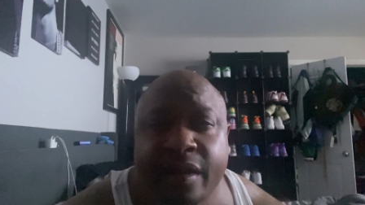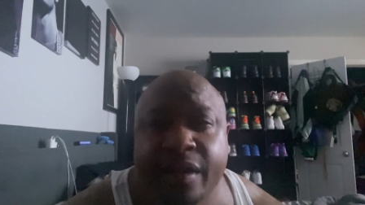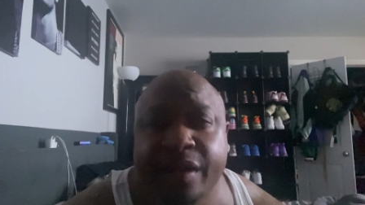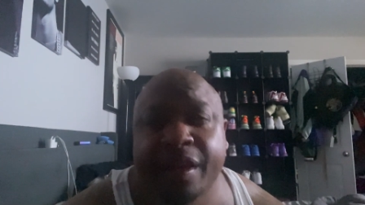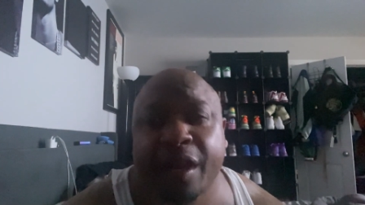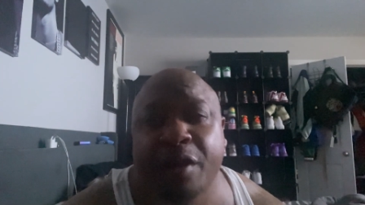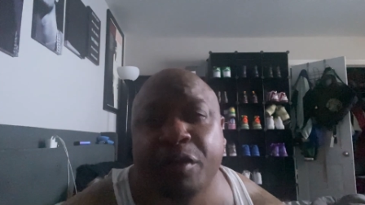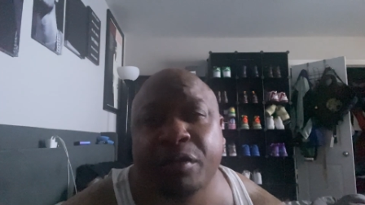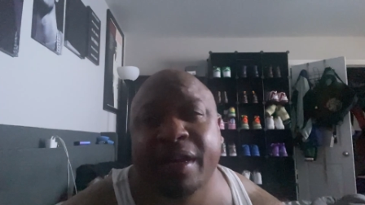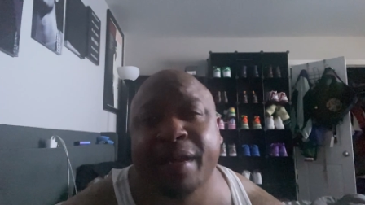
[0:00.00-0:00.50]

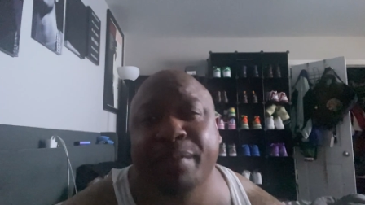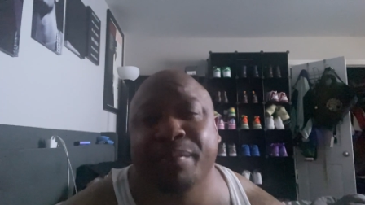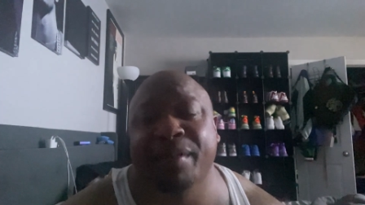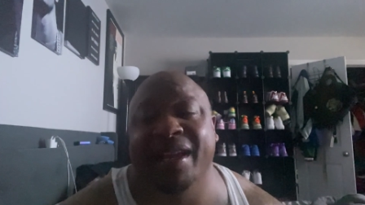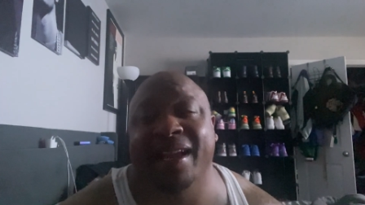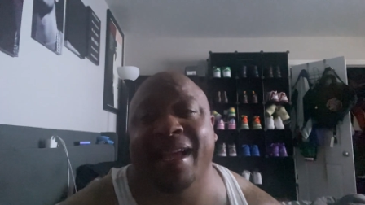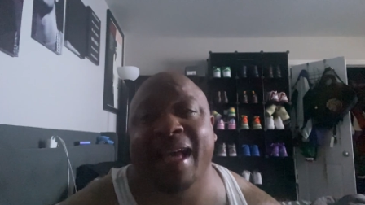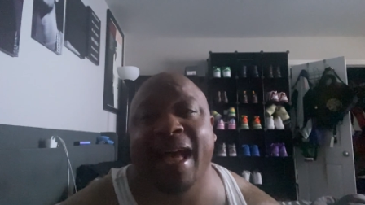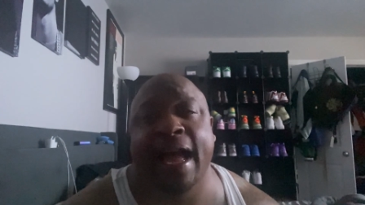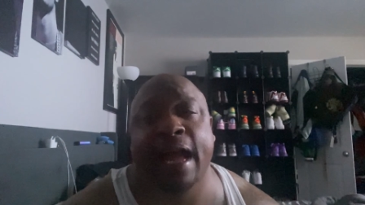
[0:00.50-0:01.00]
No
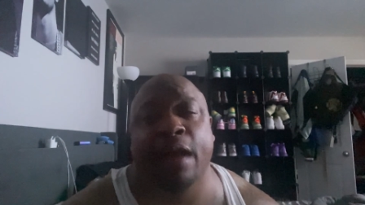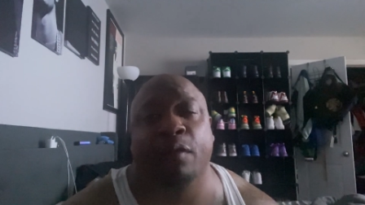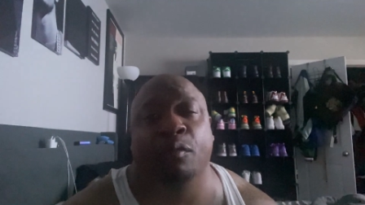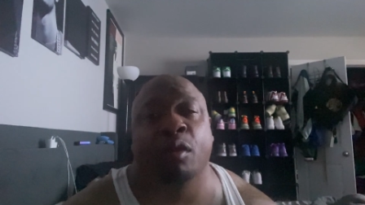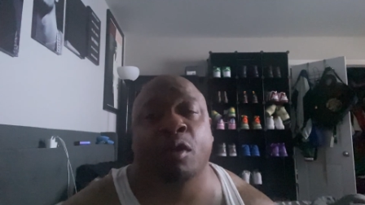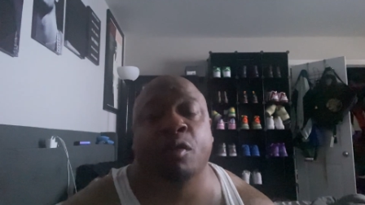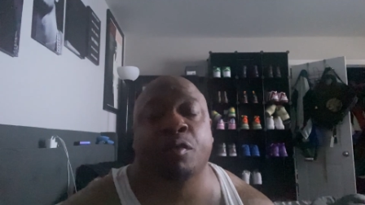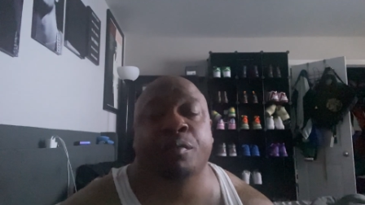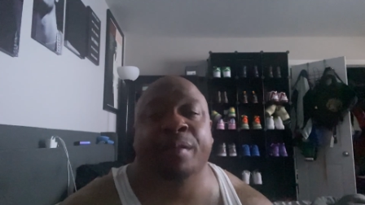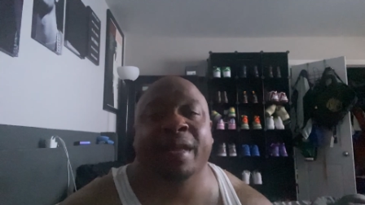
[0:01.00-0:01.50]
Limit
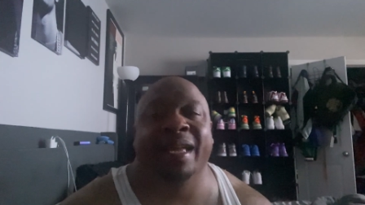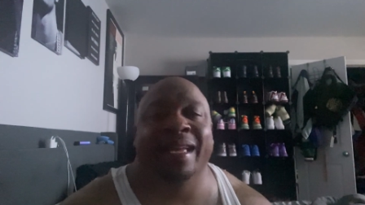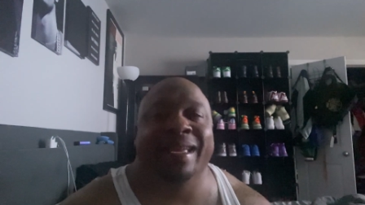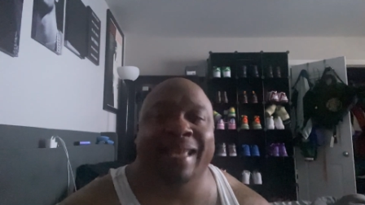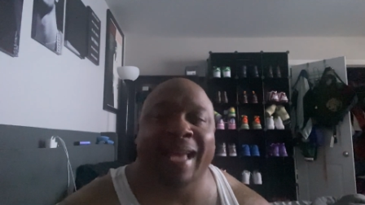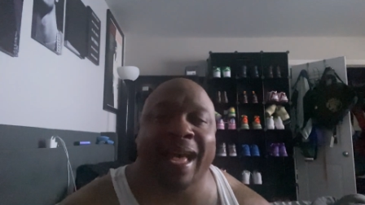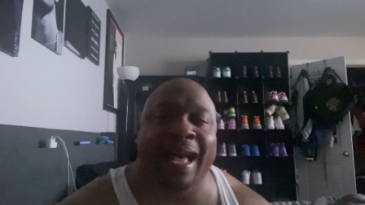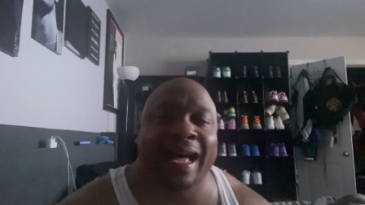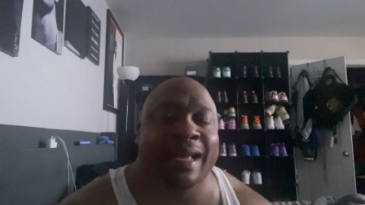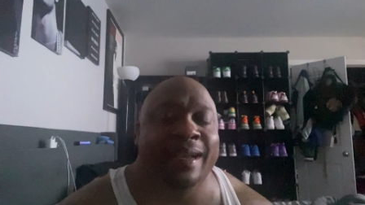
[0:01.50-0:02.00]
Kyro, man.
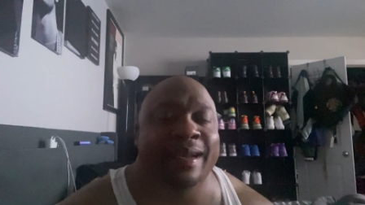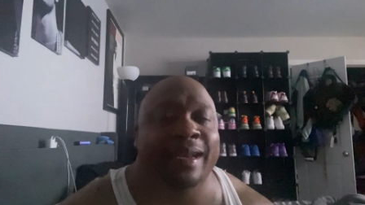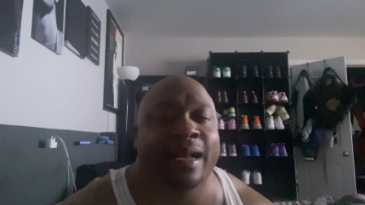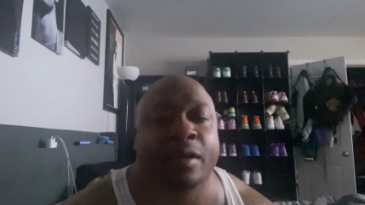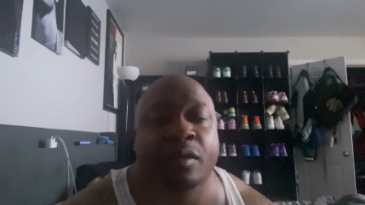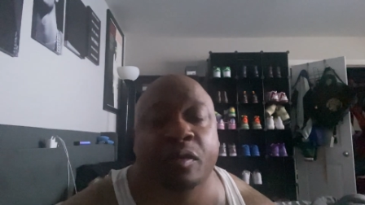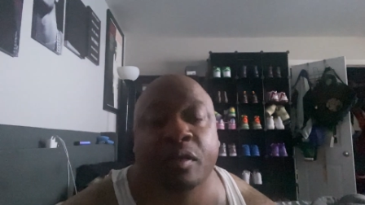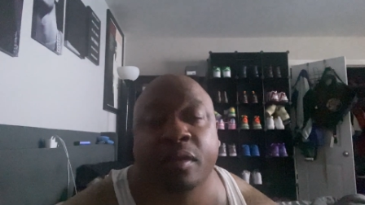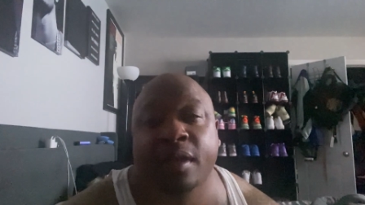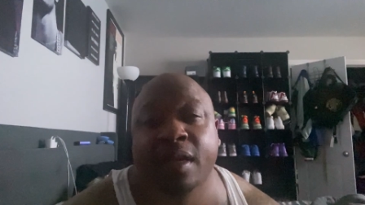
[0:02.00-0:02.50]
Y'all
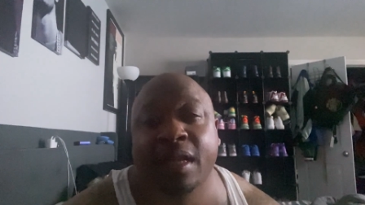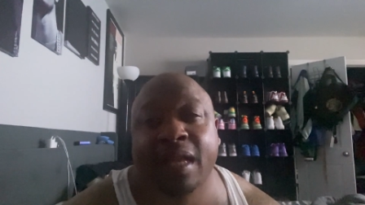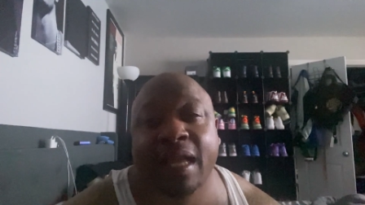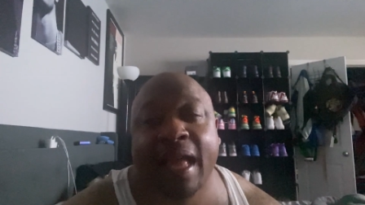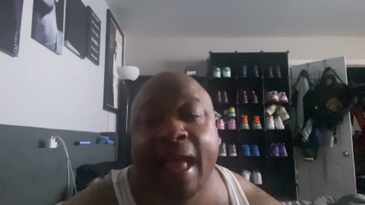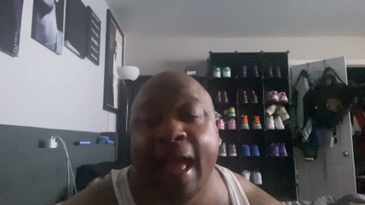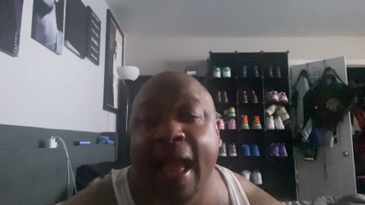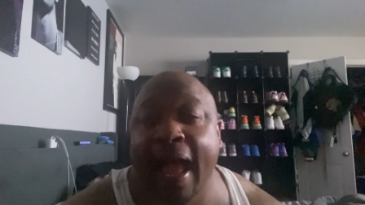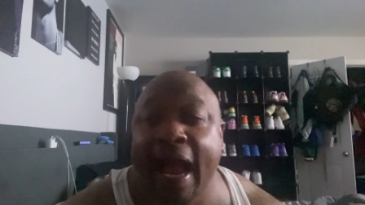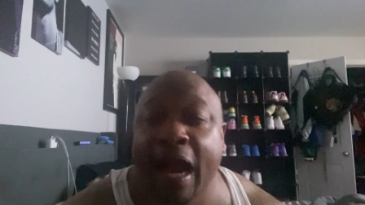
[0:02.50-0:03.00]
know
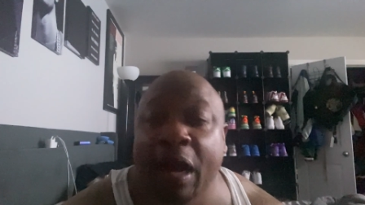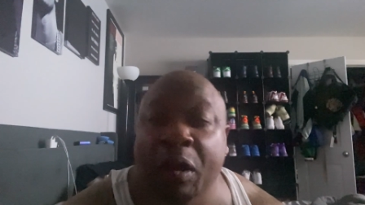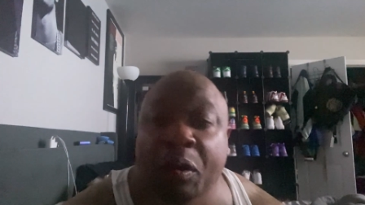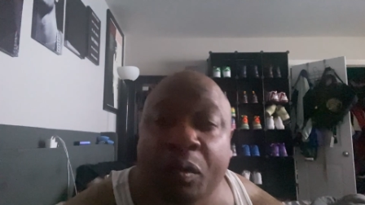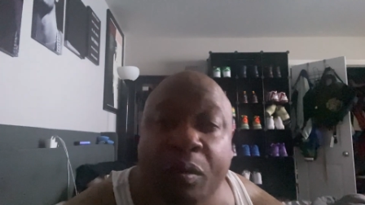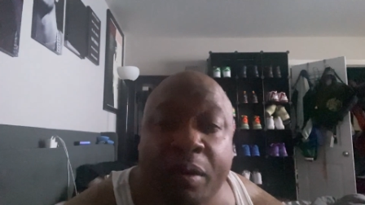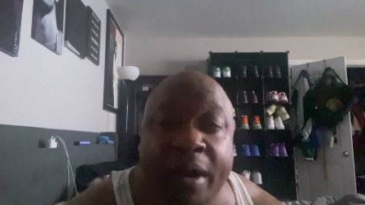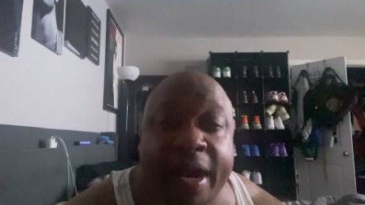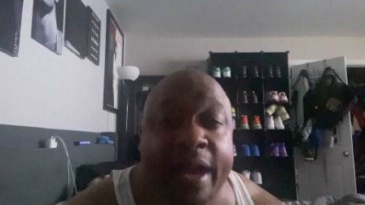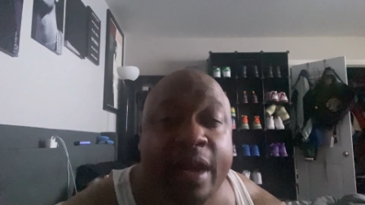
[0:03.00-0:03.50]
I
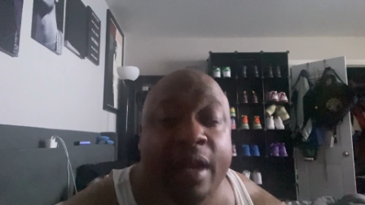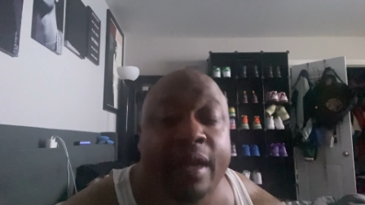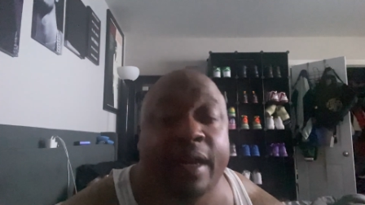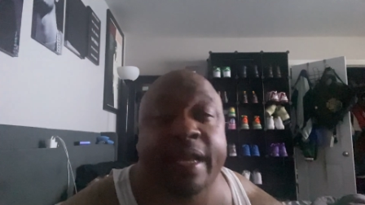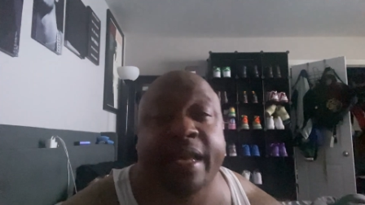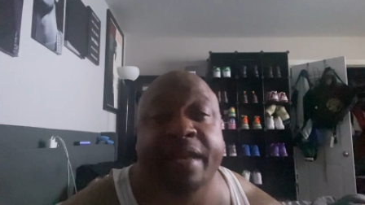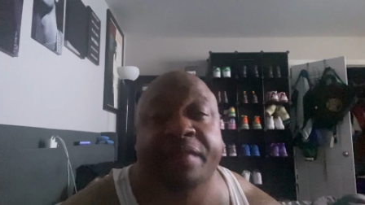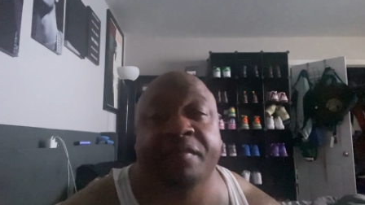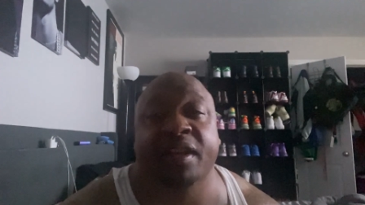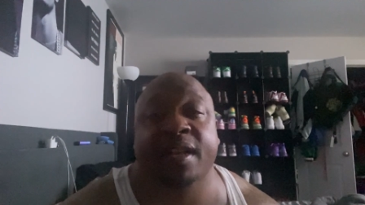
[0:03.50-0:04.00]
rarely
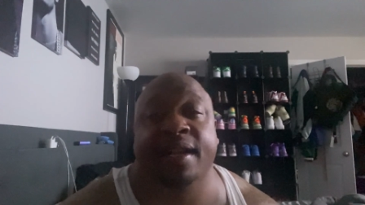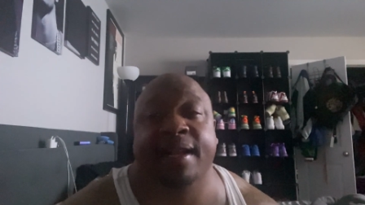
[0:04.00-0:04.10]
even